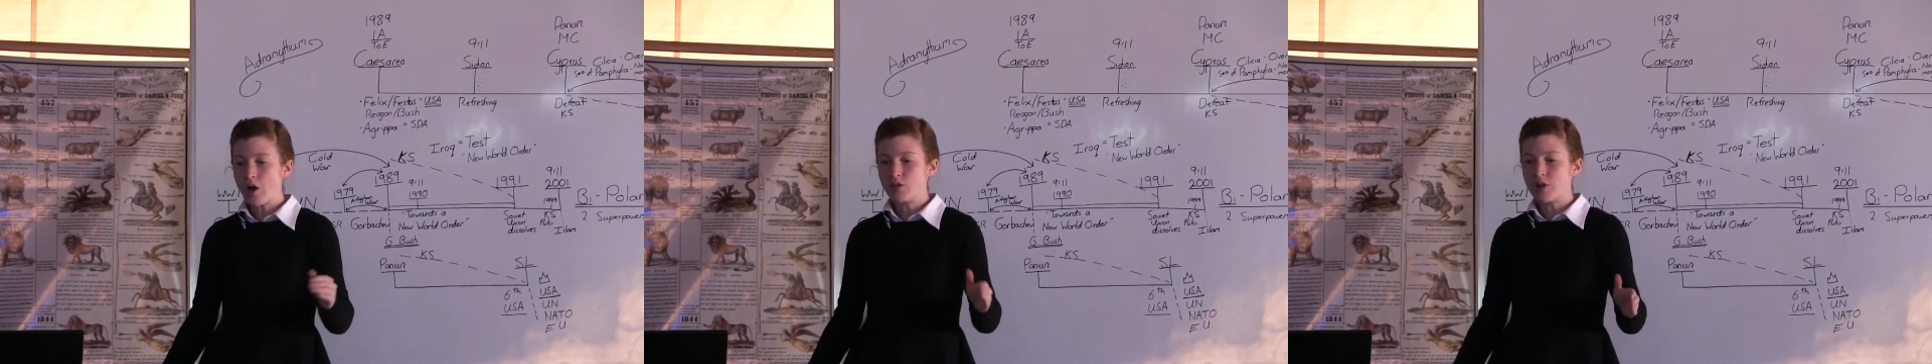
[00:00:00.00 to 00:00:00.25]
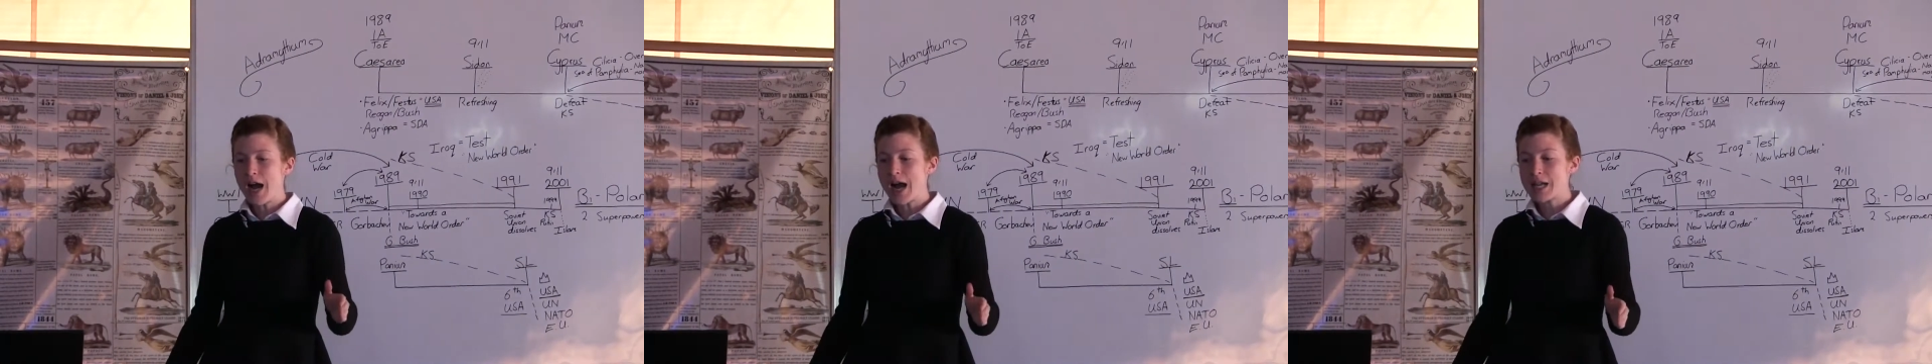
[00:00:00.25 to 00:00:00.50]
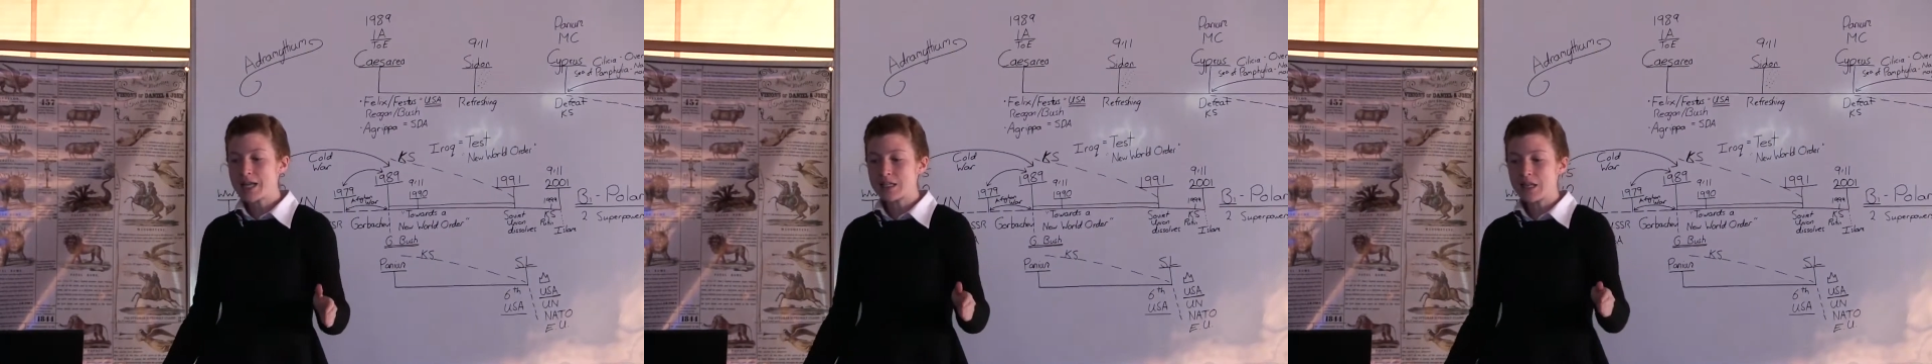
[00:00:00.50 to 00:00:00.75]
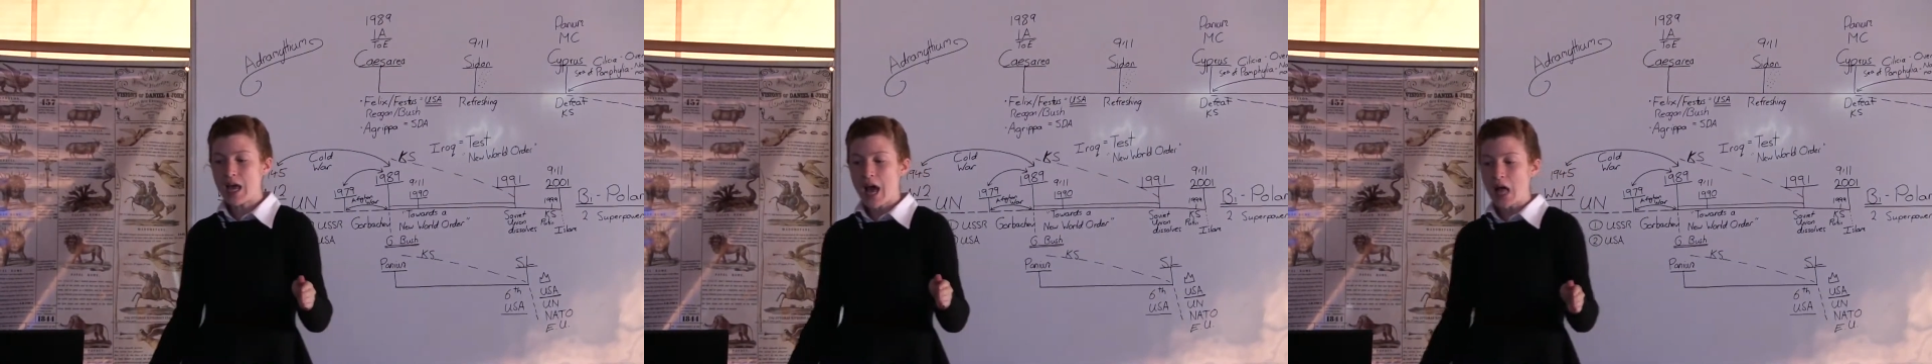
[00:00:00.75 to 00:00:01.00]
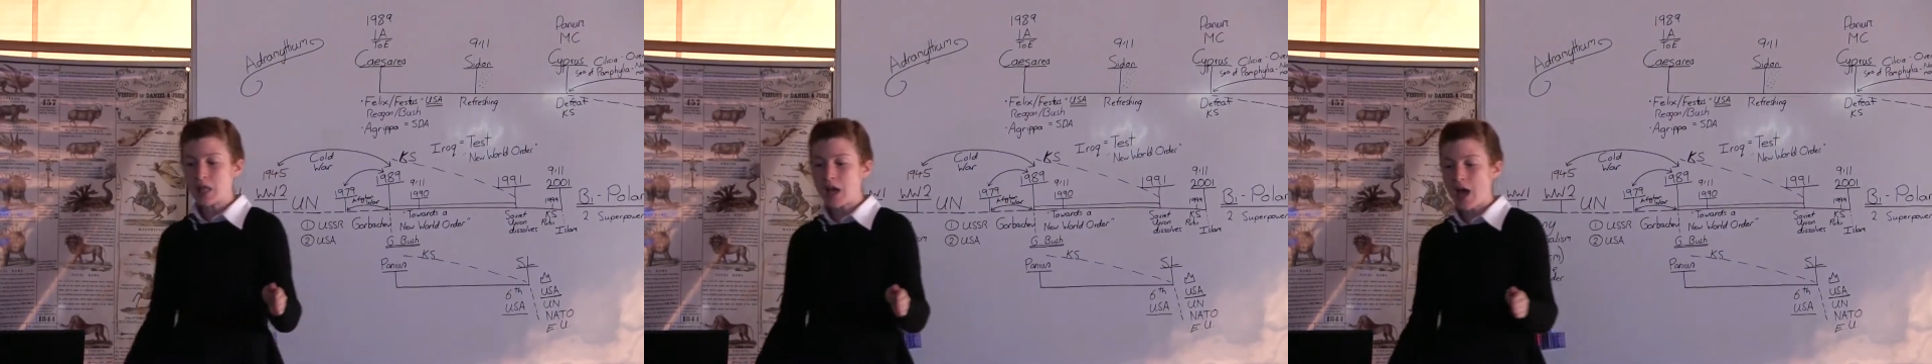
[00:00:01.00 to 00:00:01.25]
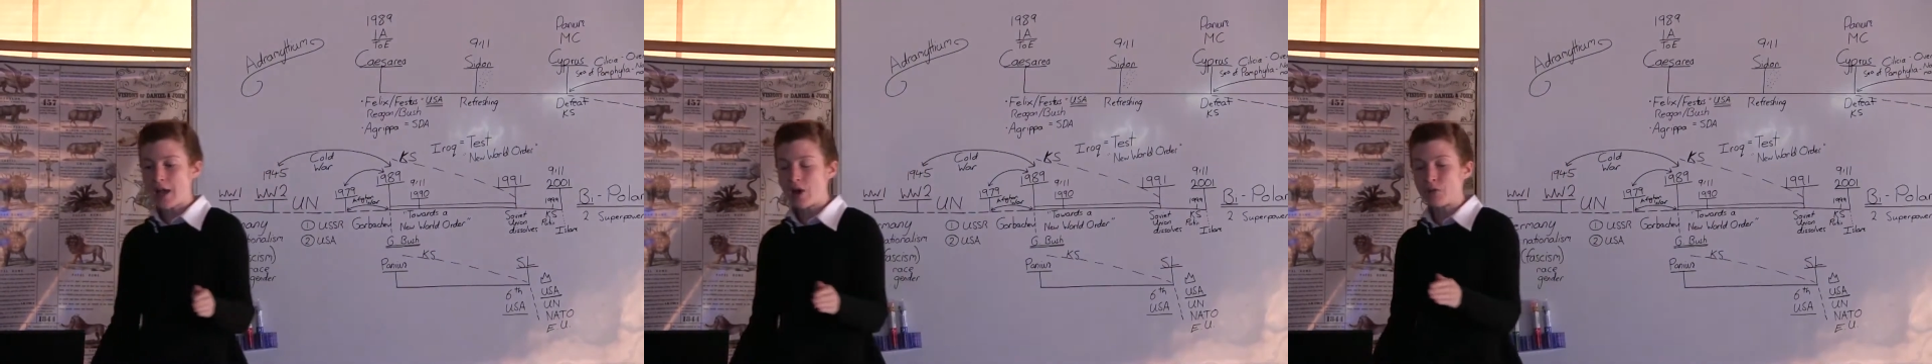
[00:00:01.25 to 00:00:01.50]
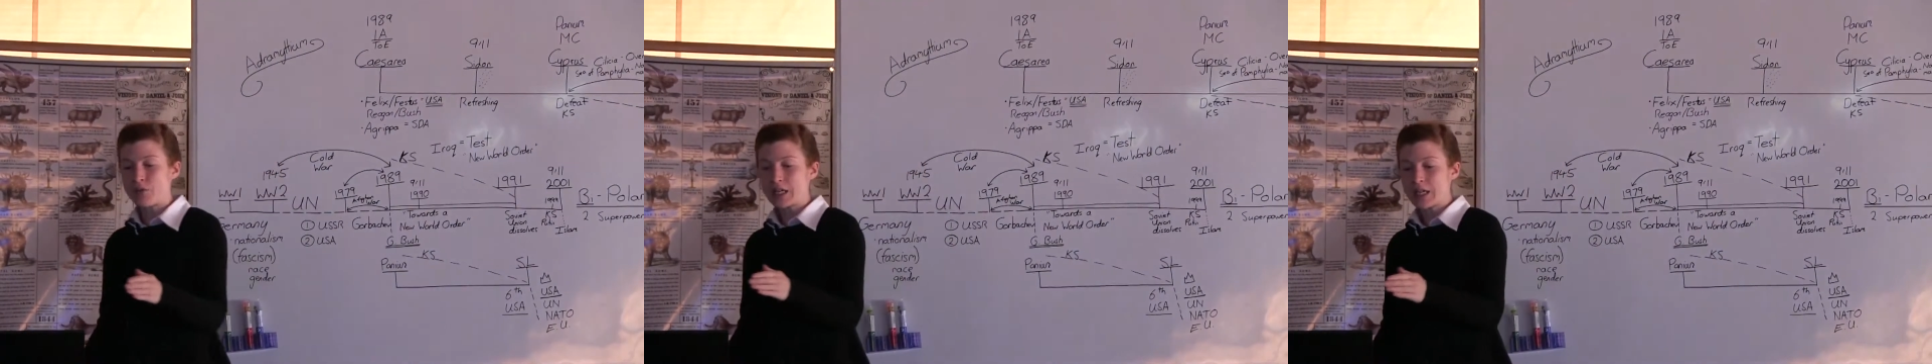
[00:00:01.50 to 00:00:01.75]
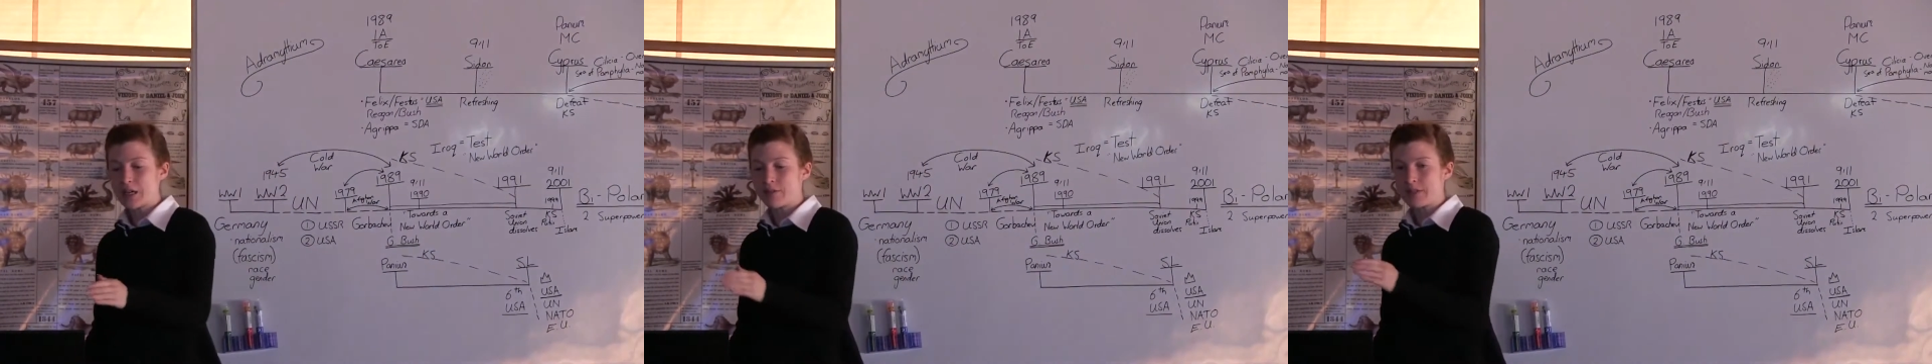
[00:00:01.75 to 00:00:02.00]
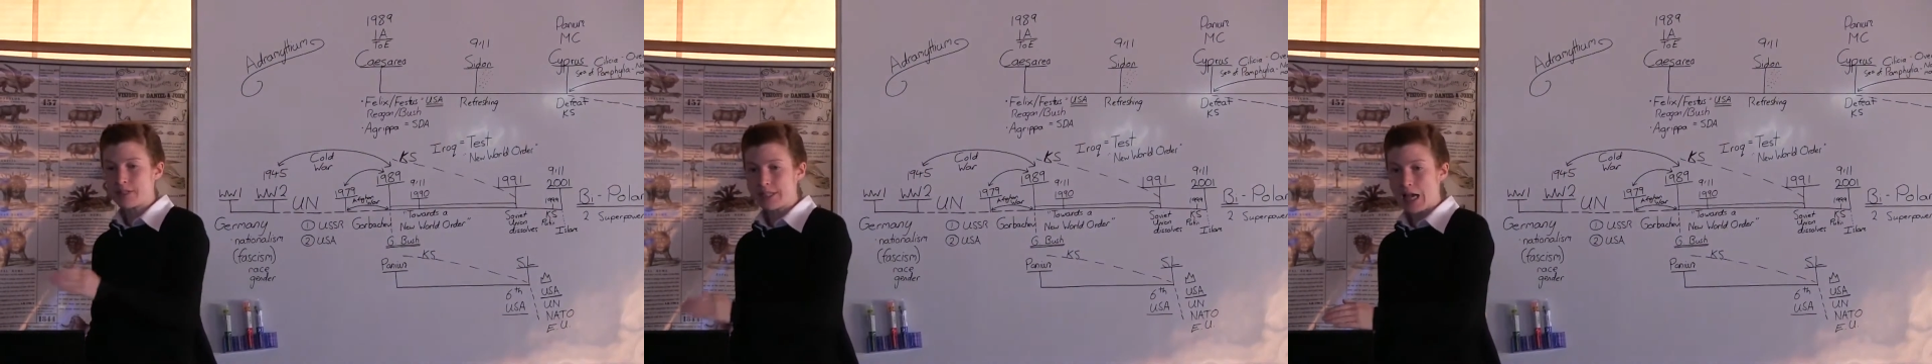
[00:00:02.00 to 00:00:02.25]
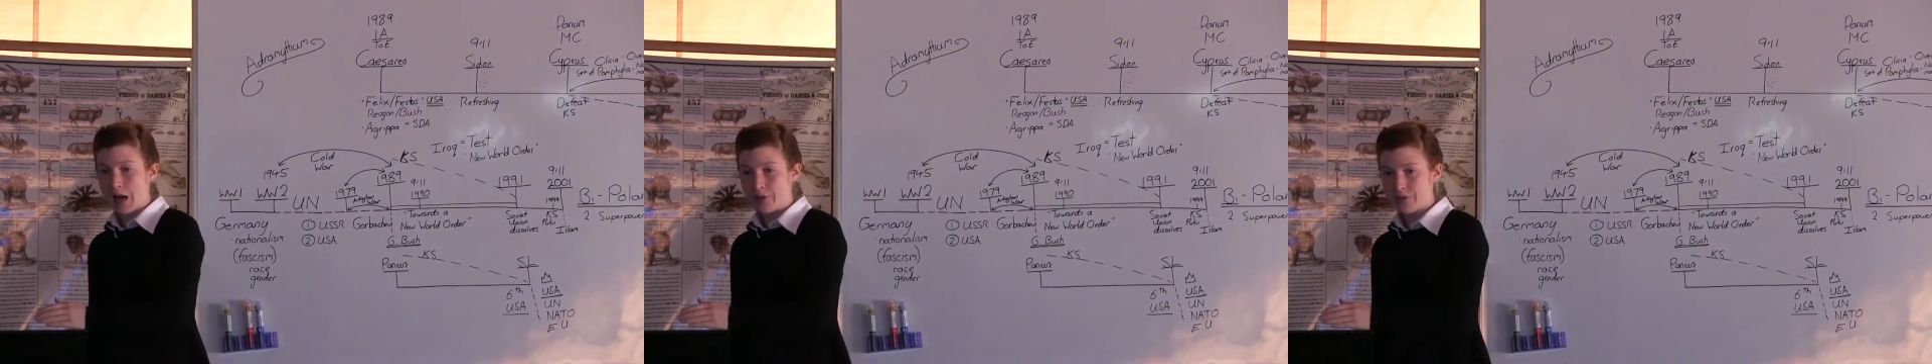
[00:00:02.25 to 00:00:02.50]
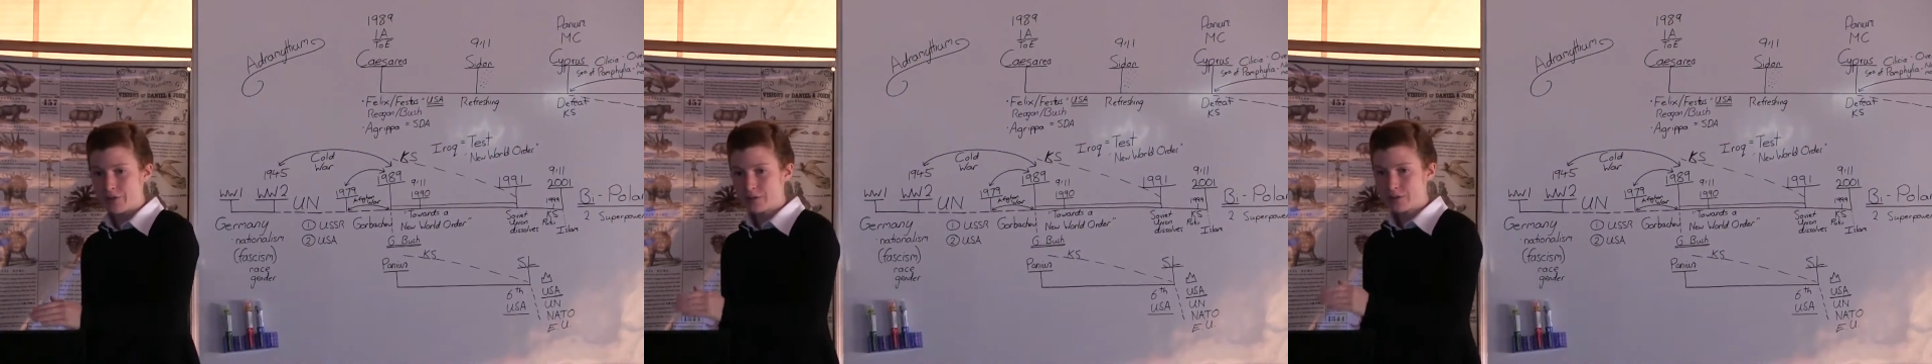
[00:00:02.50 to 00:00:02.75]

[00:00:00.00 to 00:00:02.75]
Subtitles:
Iraq is an ally of the King of the South.